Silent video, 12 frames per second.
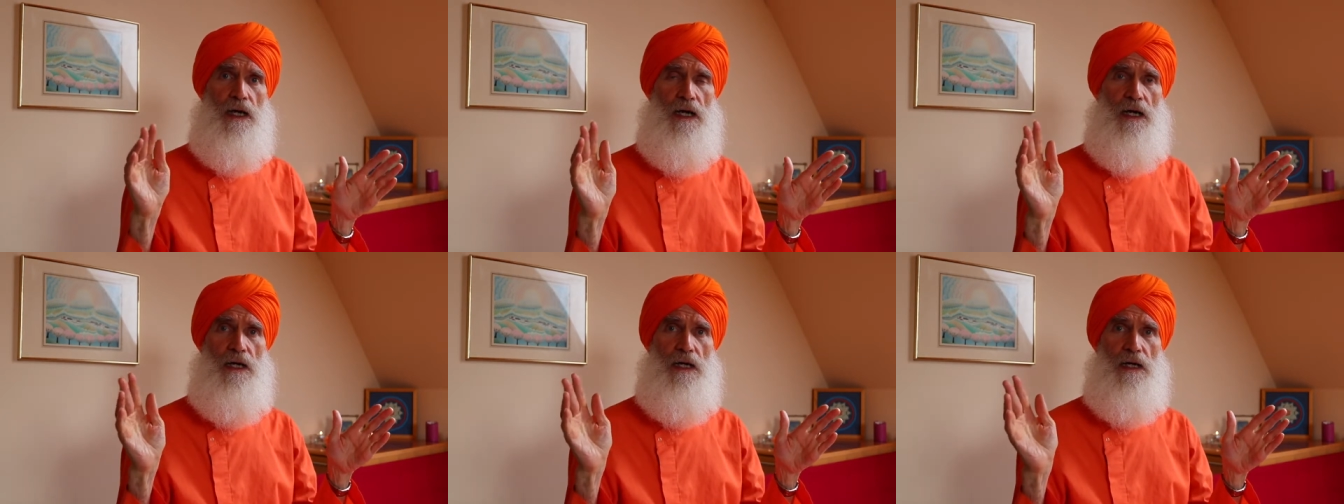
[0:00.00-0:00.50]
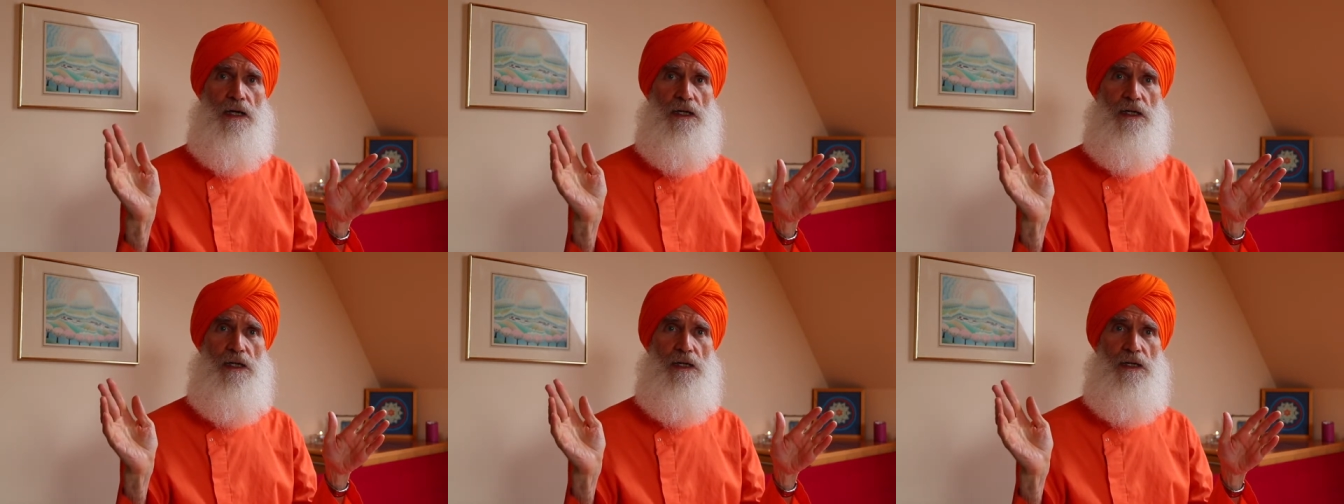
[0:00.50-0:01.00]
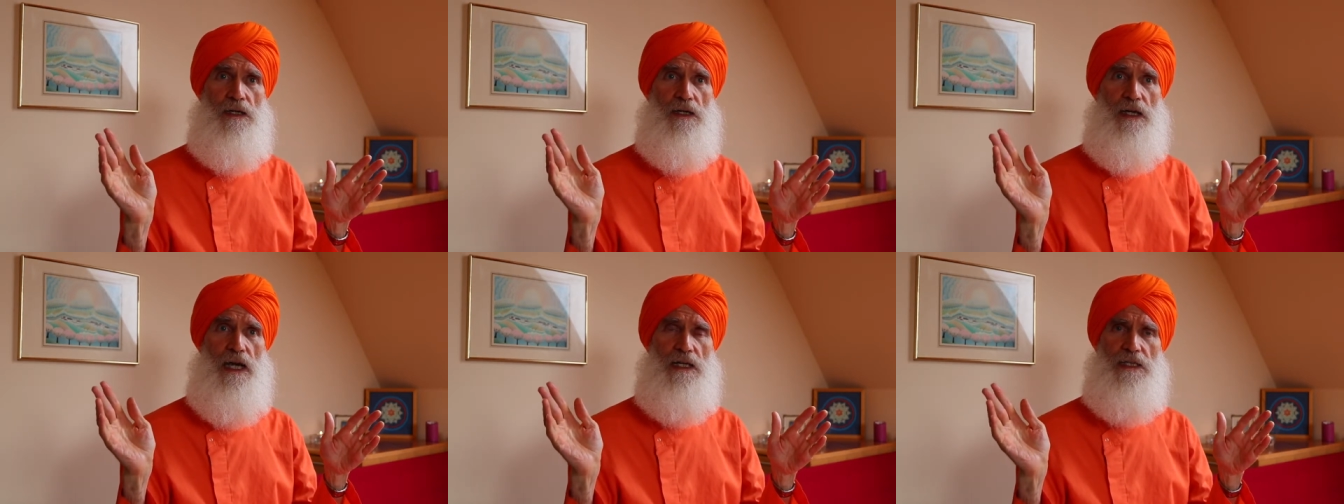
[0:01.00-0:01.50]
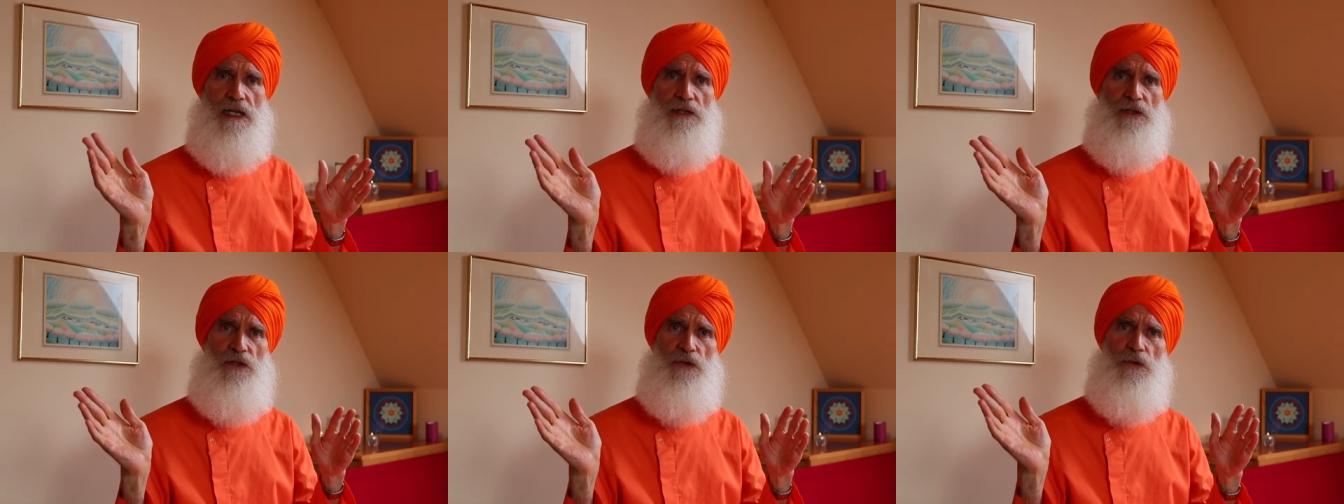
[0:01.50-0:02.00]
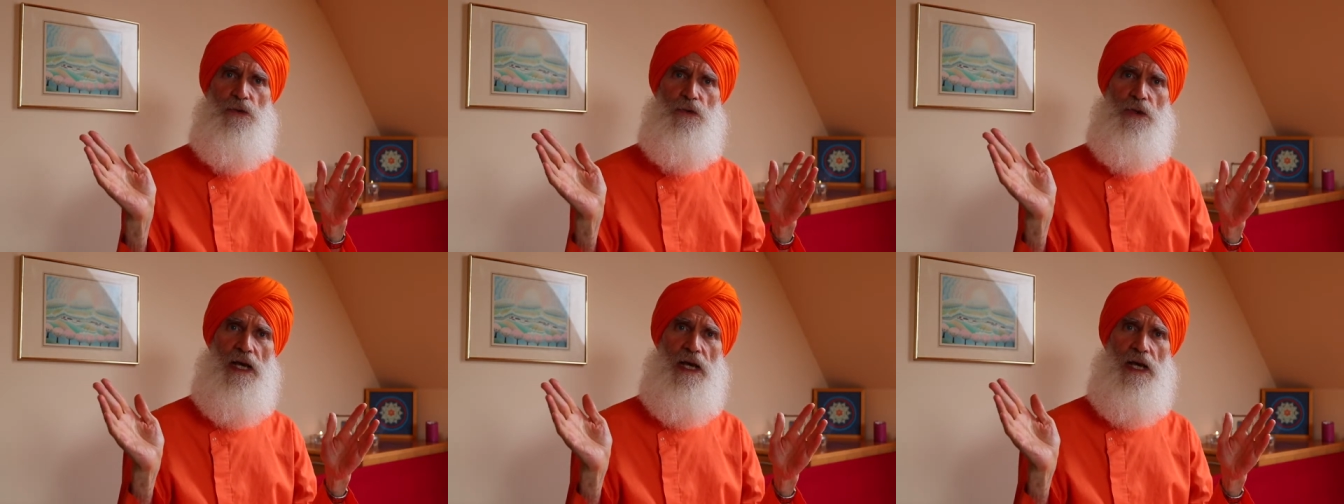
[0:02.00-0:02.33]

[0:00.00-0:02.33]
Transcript: uh, as I do